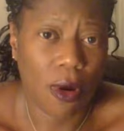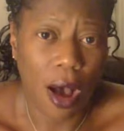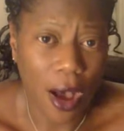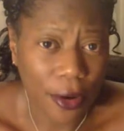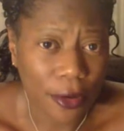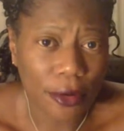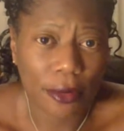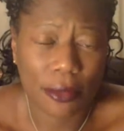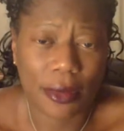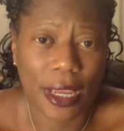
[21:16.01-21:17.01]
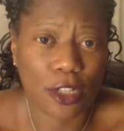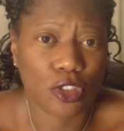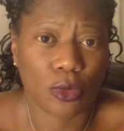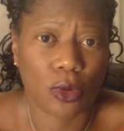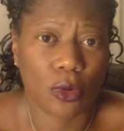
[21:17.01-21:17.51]
honor
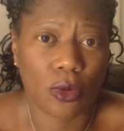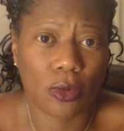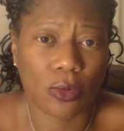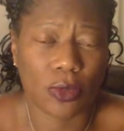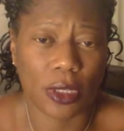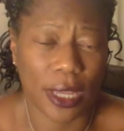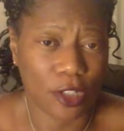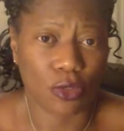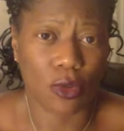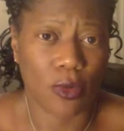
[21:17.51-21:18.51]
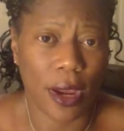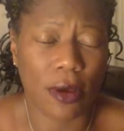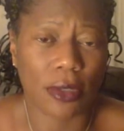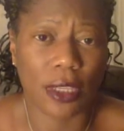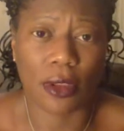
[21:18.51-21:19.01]
the natural
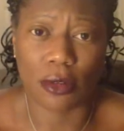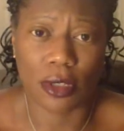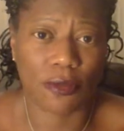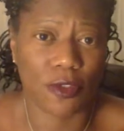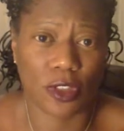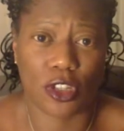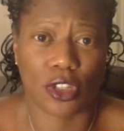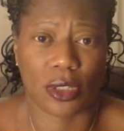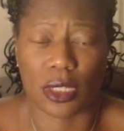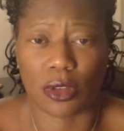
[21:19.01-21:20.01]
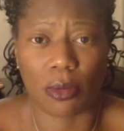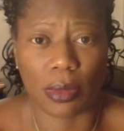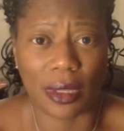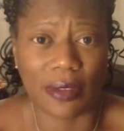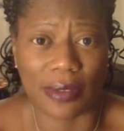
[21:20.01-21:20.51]
route, and there are some physicians that don't
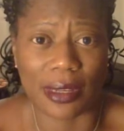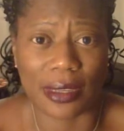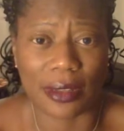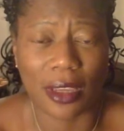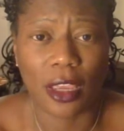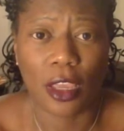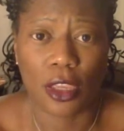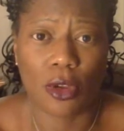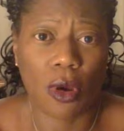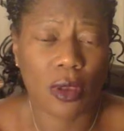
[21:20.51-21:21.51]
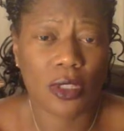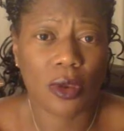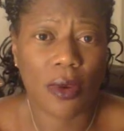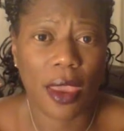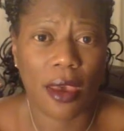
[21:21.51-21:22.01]
believe in it. You
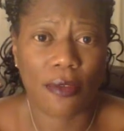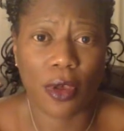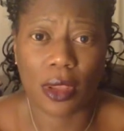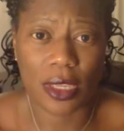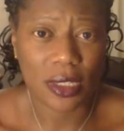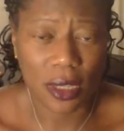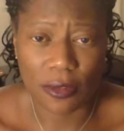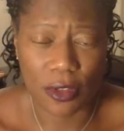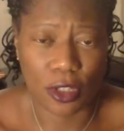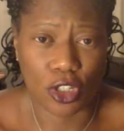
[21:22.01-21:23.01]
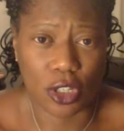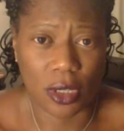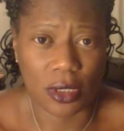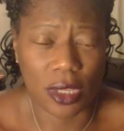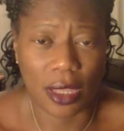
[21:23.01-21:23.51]
also have holistic
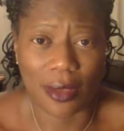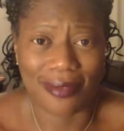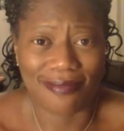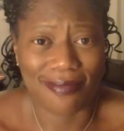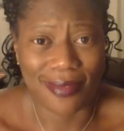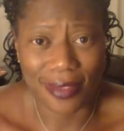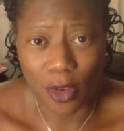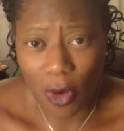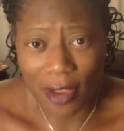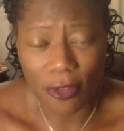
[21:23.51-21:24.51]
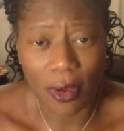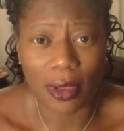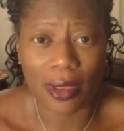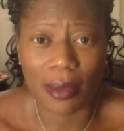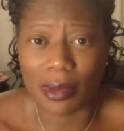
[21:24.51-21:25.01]
physicians, and quite
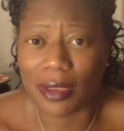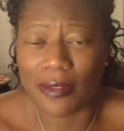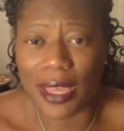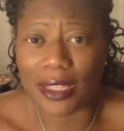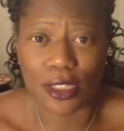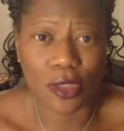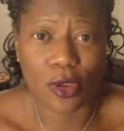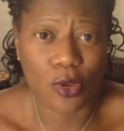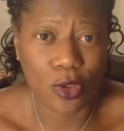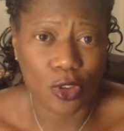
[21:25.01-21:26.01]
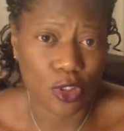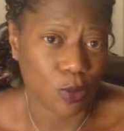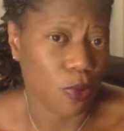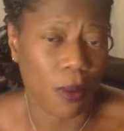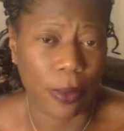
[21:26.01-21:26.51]
frankly, I believe that's who you
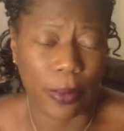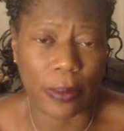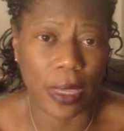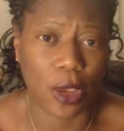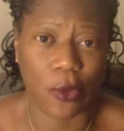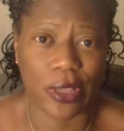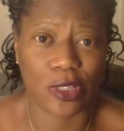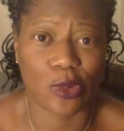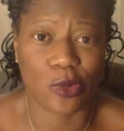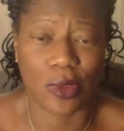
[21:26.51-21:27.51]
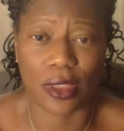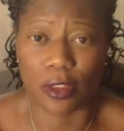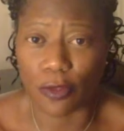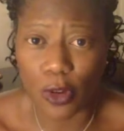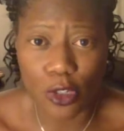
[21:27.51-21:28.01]
should probably be going to in
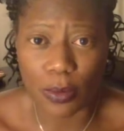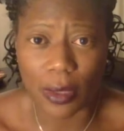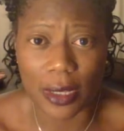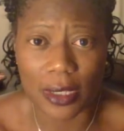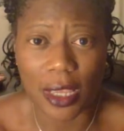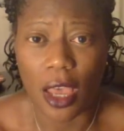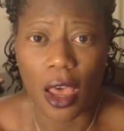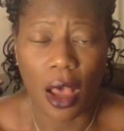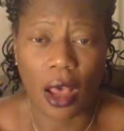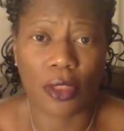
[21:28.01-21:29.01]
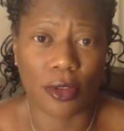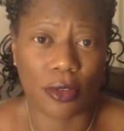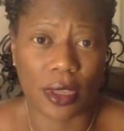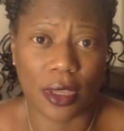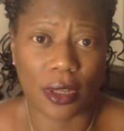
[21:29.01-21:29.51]
the first place, other
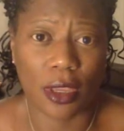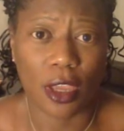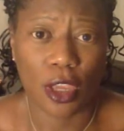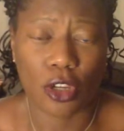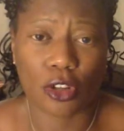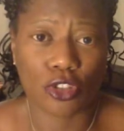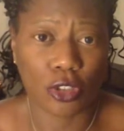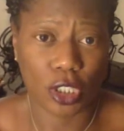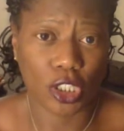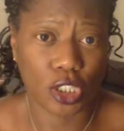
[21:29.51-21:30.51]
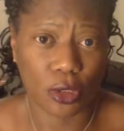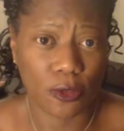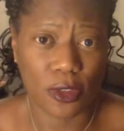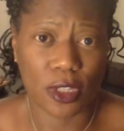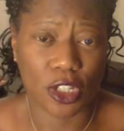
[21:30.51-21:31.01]
than your traditional
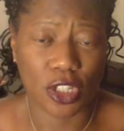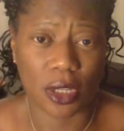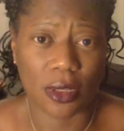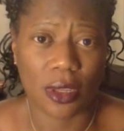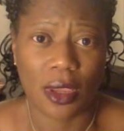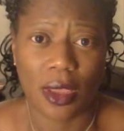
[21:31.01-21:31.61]
physician